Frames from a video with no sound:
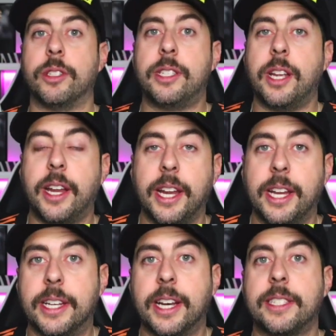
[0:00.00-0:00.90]
done
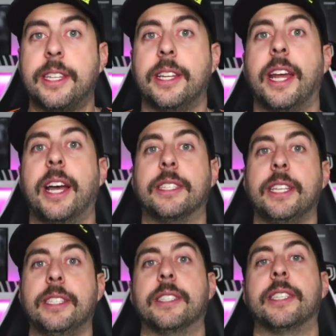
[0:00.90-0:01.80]
and dusted at
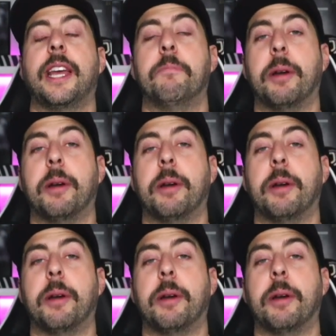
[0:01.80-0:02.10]
season's end.